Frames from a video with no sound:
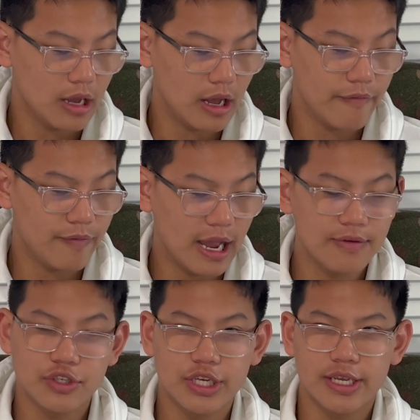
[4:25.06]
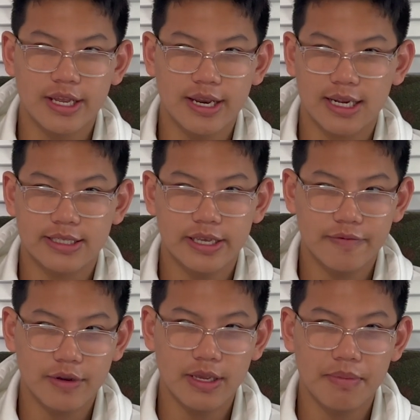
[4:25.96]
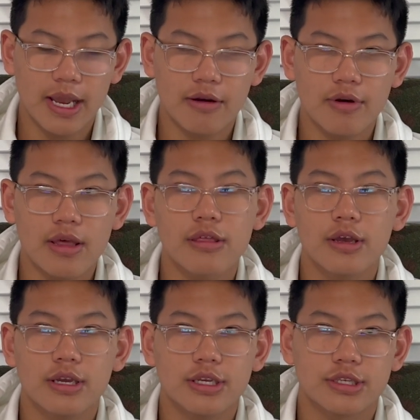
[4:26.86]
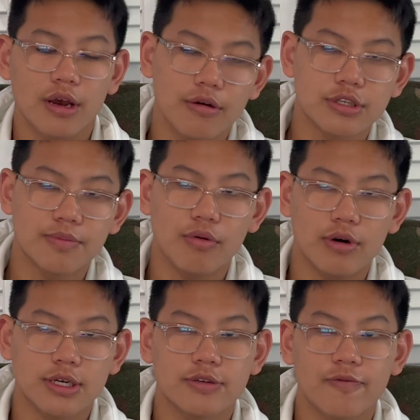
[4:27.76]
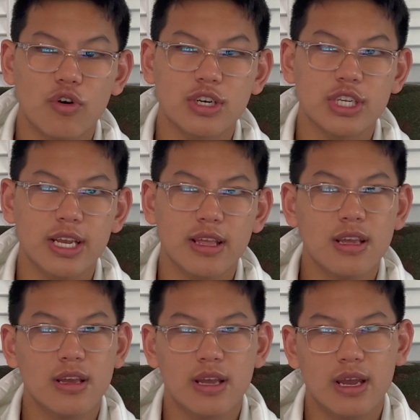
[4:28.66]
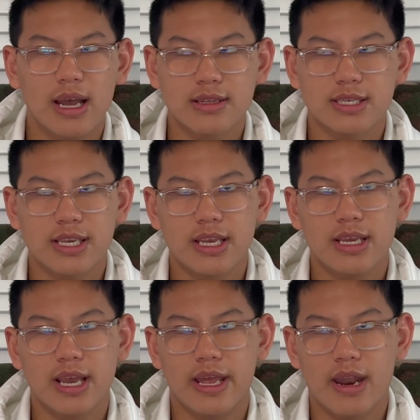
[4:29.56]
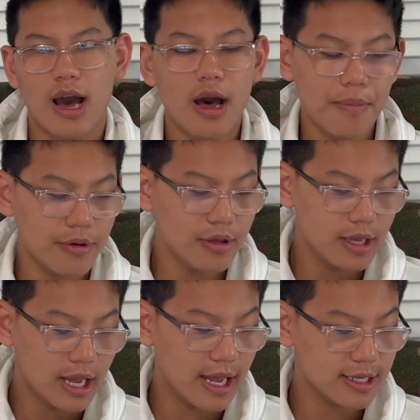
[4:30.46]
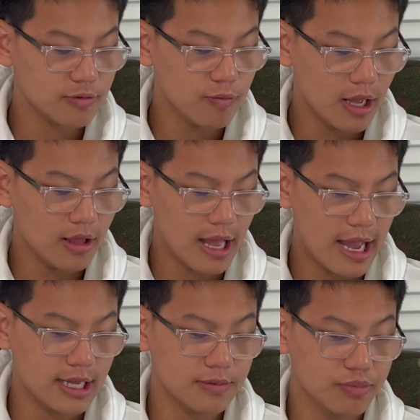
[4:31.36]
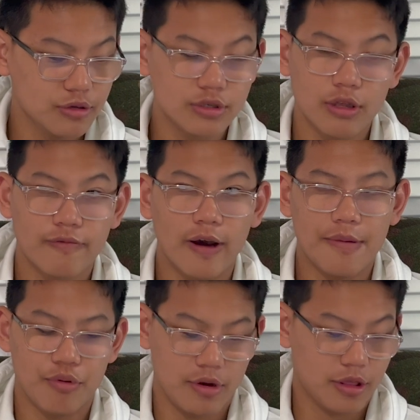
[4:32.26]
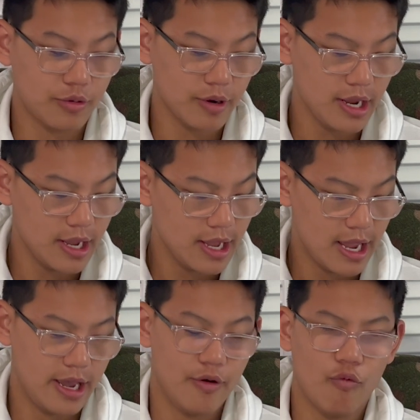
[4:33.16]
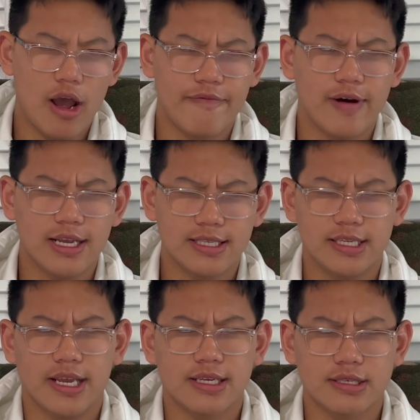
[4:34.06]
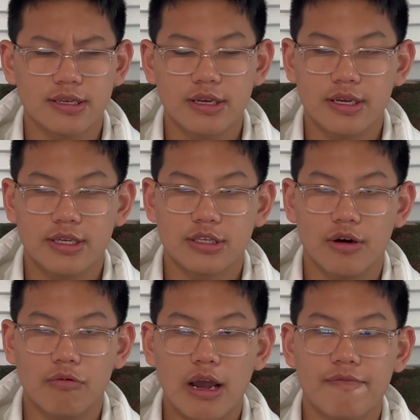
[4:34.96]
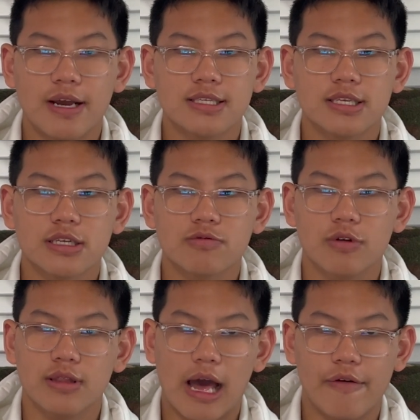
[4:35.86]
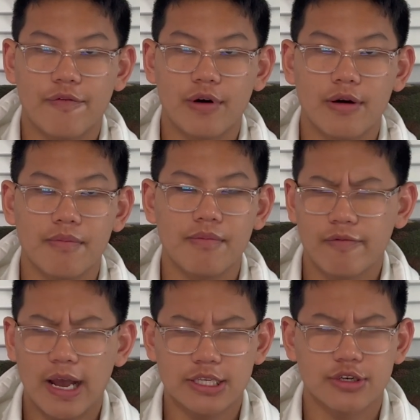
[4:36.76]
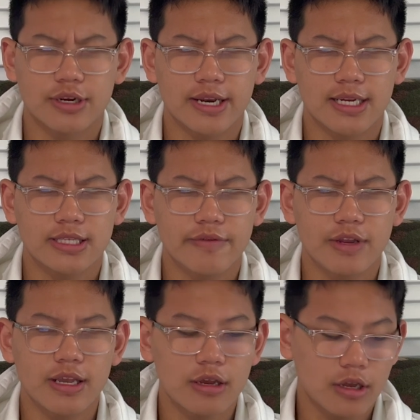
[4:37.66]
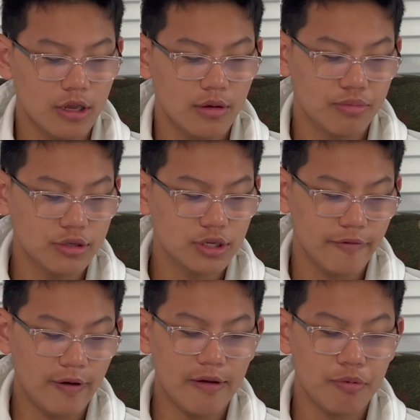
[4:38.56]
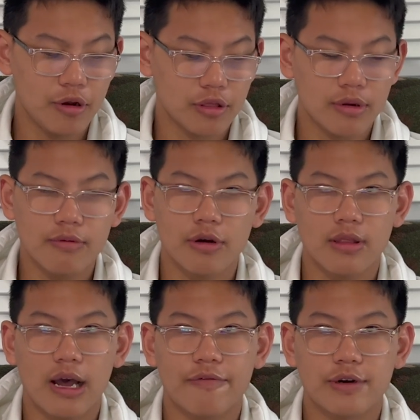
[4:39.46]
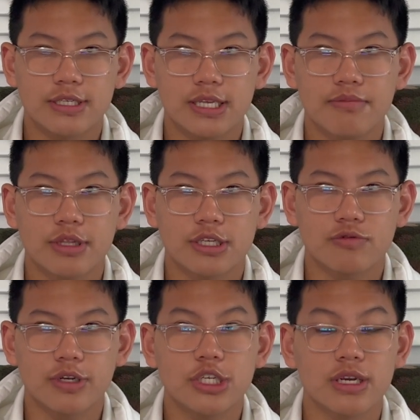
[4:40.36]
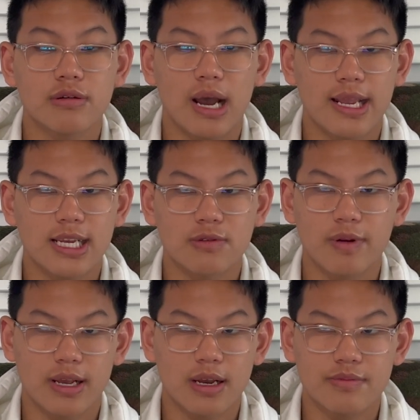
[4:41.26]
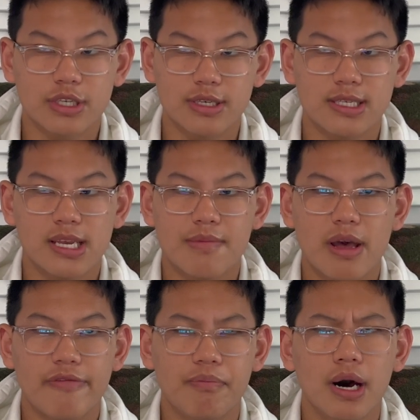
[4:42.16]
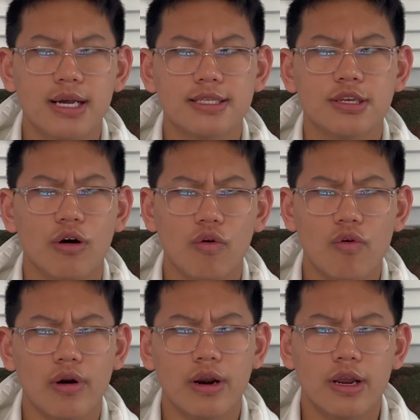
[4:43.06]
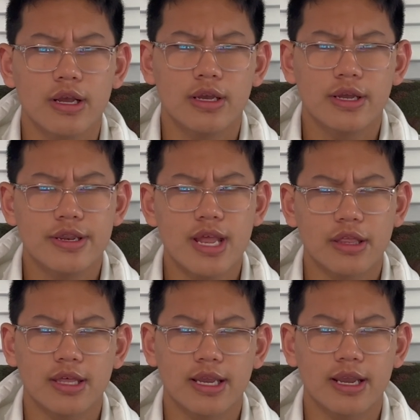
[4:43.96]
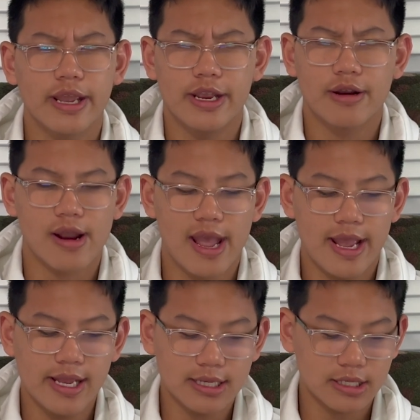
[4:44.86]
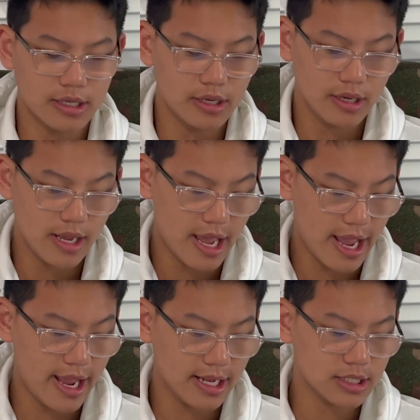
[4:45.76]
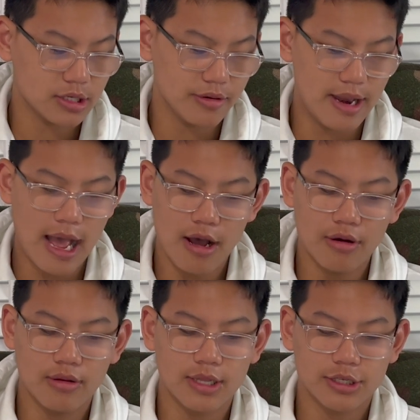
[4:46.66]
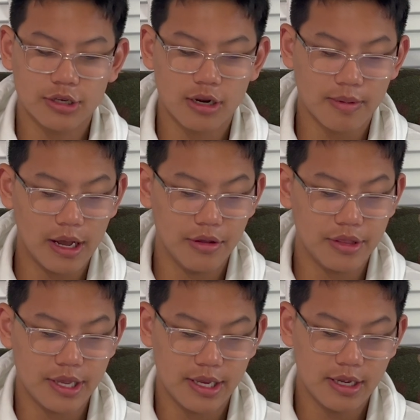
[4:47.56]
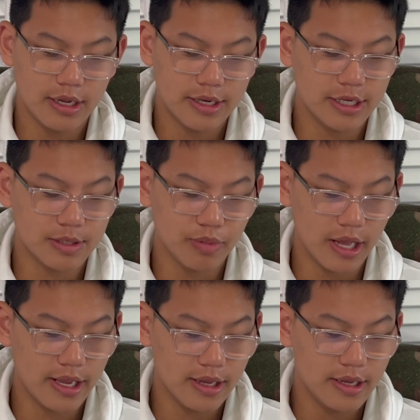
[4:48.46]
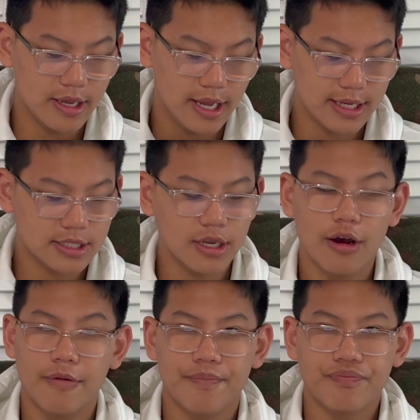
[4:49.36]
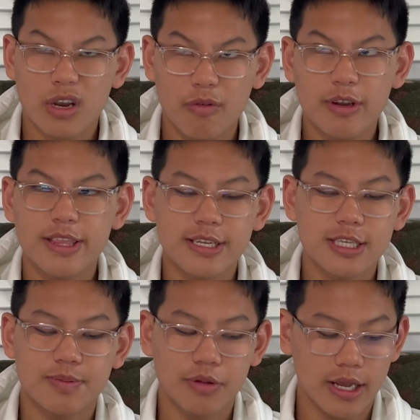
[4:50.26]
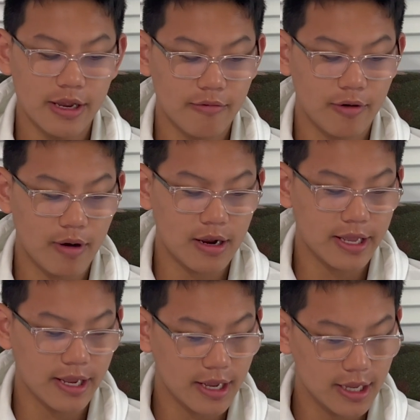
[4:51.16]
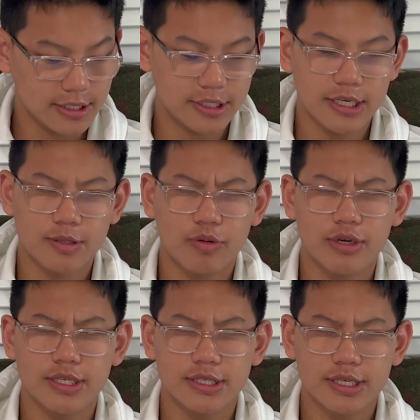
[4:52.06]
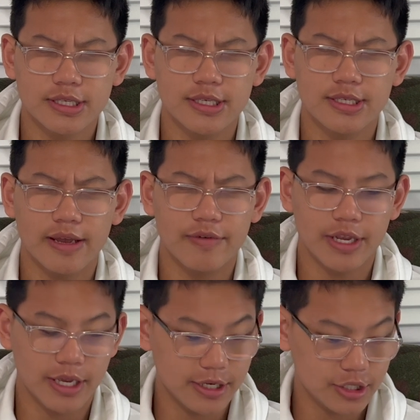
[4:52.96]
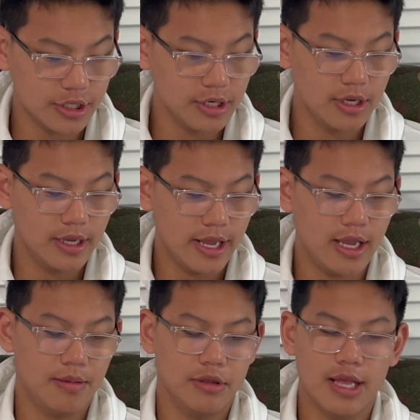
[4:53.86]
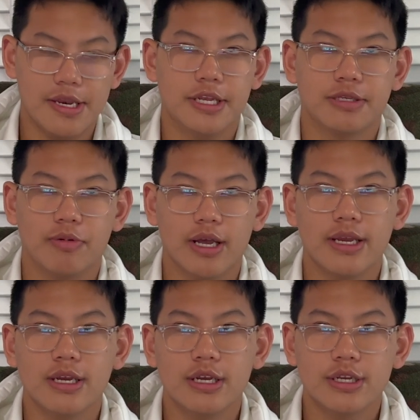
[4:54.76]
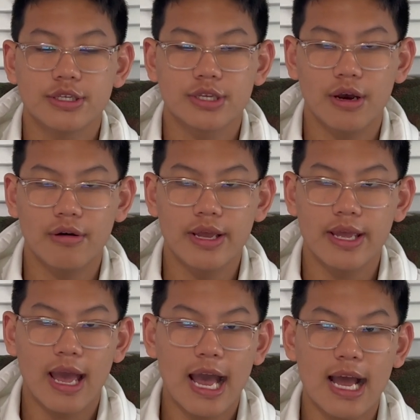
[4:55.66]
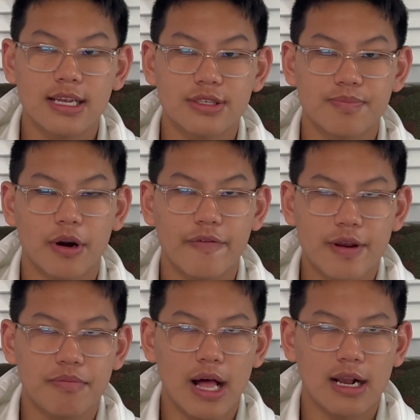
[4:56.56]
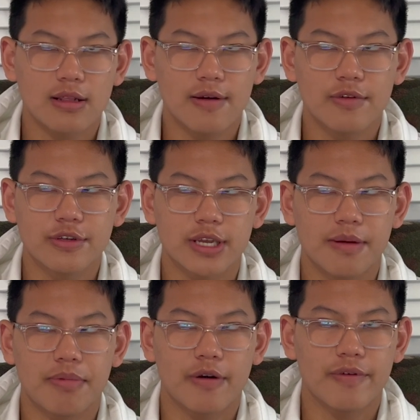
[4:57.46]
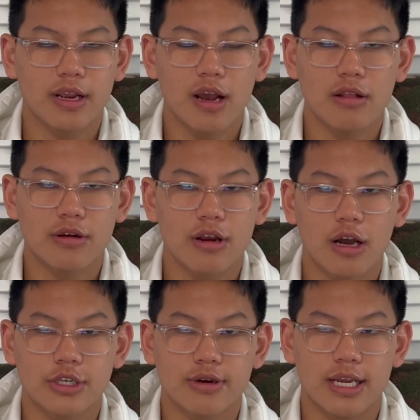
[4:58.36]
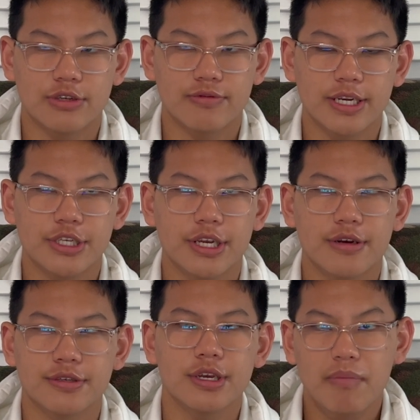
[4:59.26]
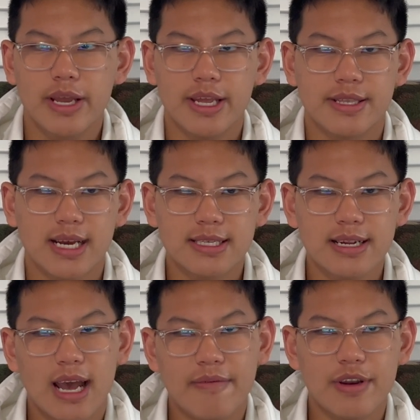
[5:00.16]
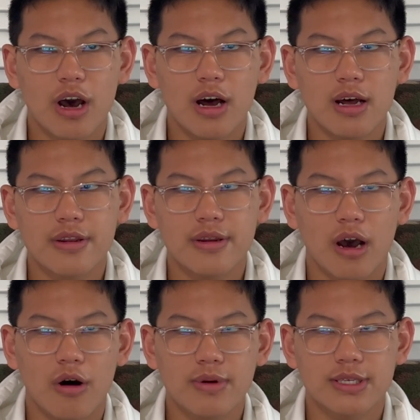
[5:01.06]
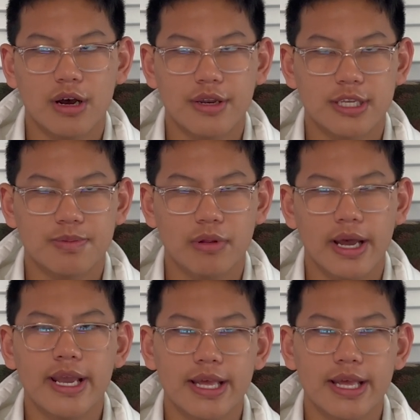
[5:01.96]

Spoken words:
a 5G connectivity bandwidth, so supports 4G, LTE, and up, as well as Bluetooth 5.3 and Wi-Fi 6. So Wi-Fi 6 will allow for faster connectivity. Bluetooth 5.3 will allow for seamless switching, I guess, when it comes to CMF buds or Nothing ear A's. And so now let's talk about the display. And so with the display, we're rocking a 6.67 inch AMOLED display. So it has perfect black levels and perfect color contrast ratios. It doesn't have an always on display,